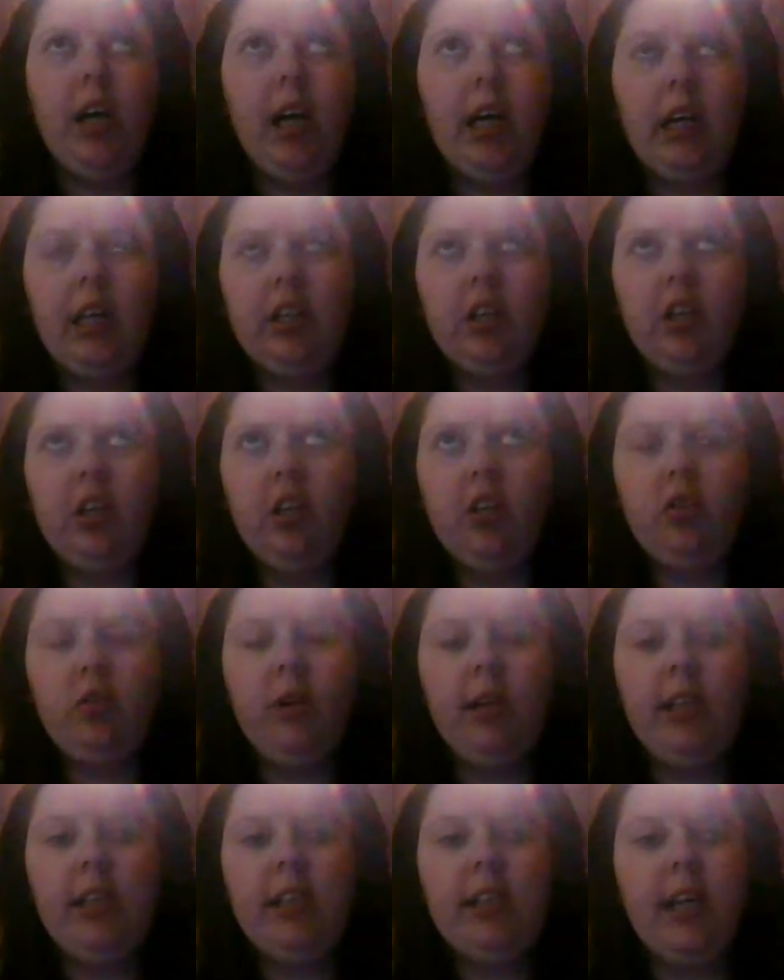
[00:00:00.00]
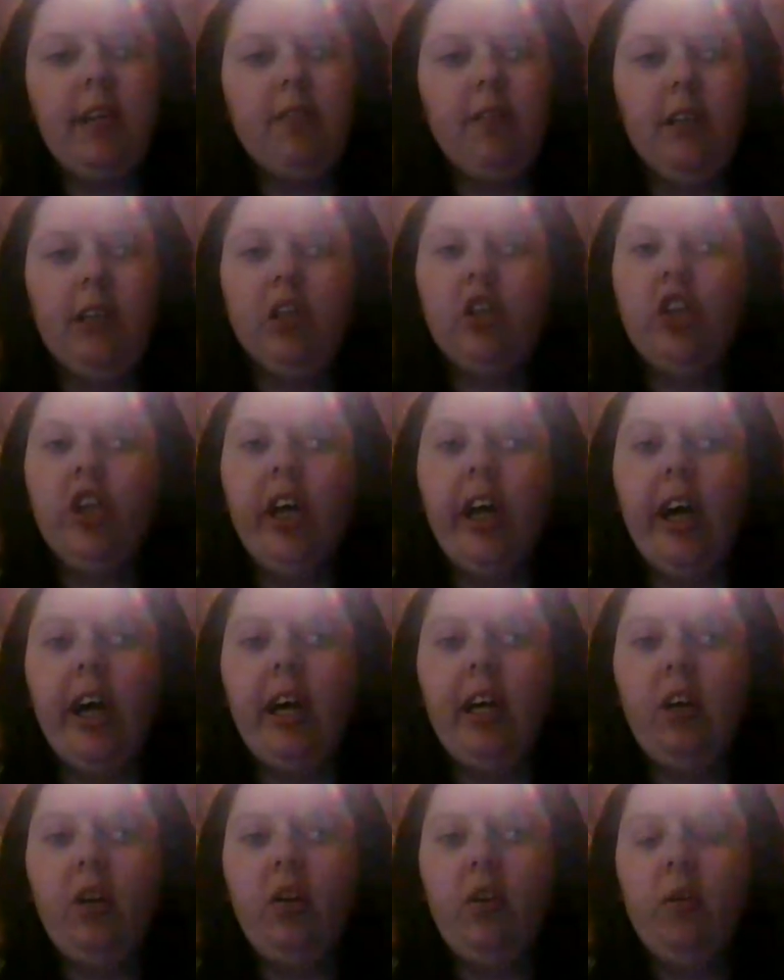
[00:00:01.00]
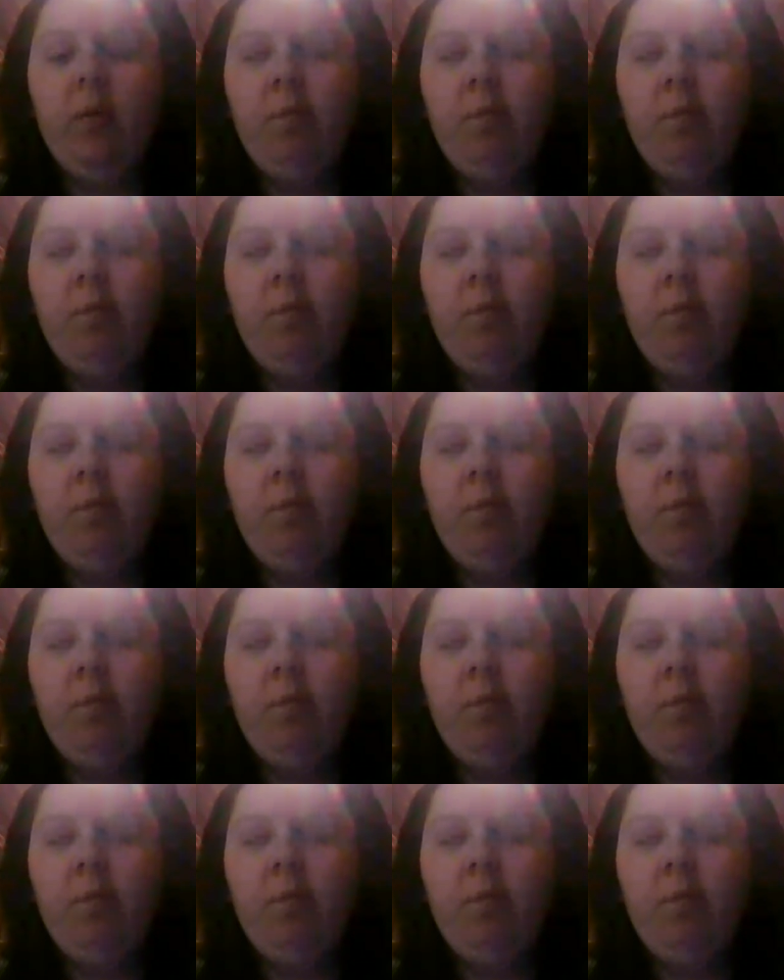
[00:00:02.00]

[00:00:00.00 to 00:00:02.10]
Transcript: and I turned 27 this year,